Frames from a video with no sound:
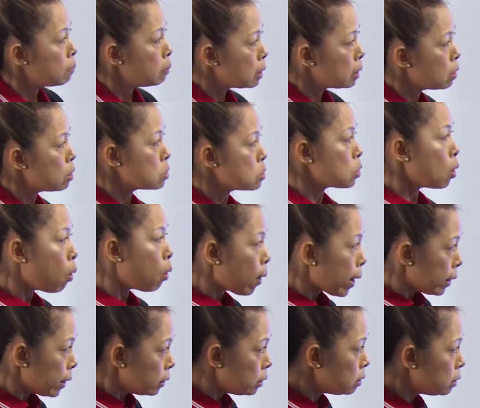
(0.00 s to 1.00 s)
because
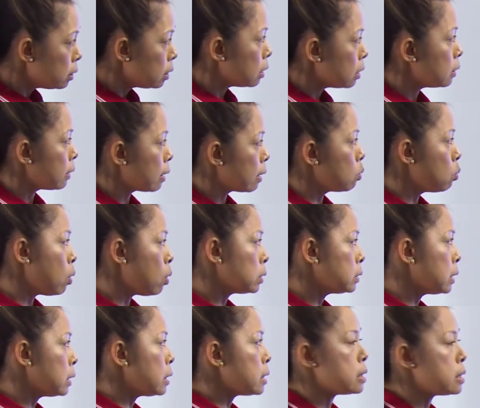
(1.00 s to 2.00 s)
oil, like
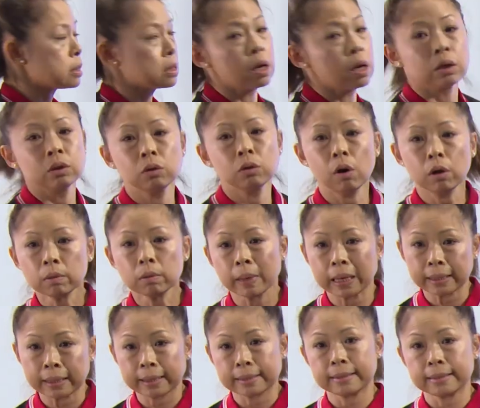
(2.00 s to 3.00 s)
water, is
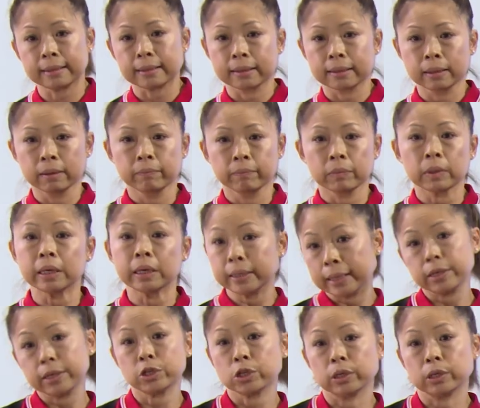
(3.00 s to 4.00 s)
non-magnetic in
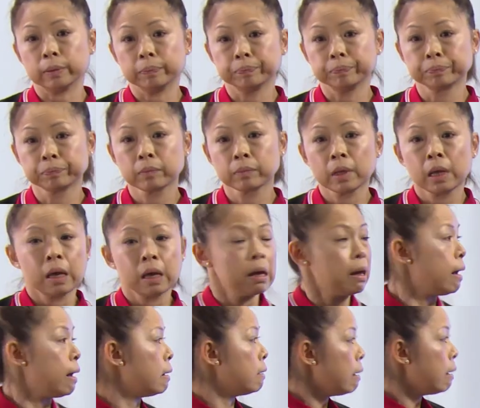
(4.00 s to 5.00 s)
nature.
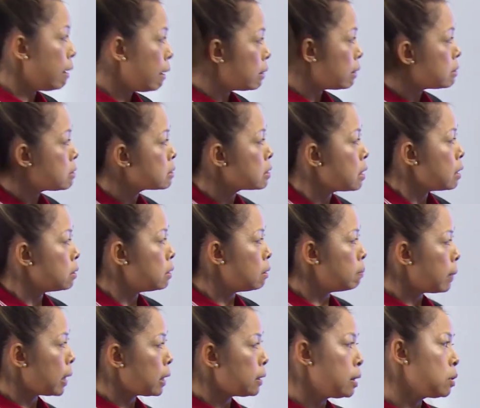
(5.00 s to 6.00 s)
And hence, the
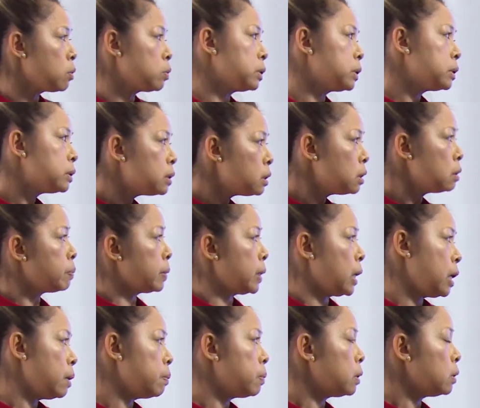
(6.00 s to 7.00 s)
magnet will still be
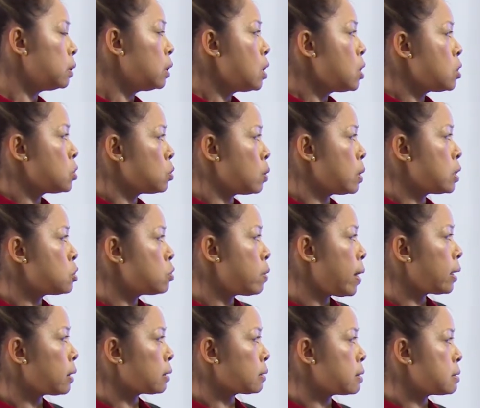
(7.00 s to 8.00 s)
able to
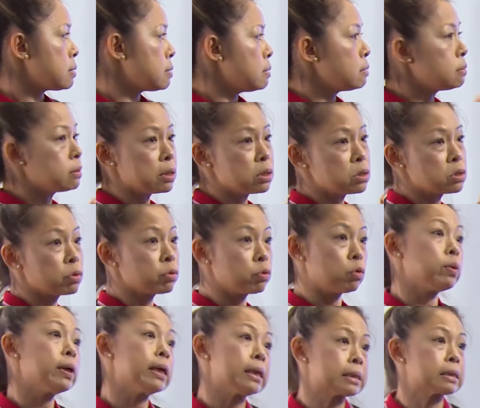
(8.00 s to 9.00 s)
attract the steel disc
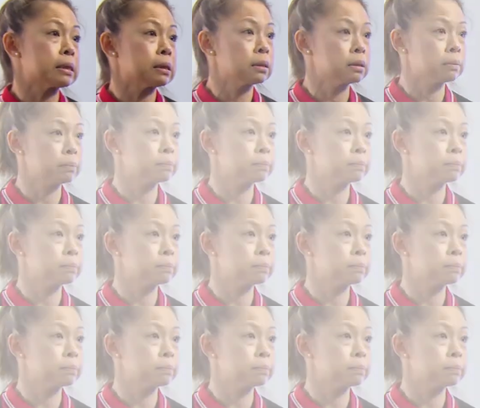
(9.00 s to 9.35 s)
through it.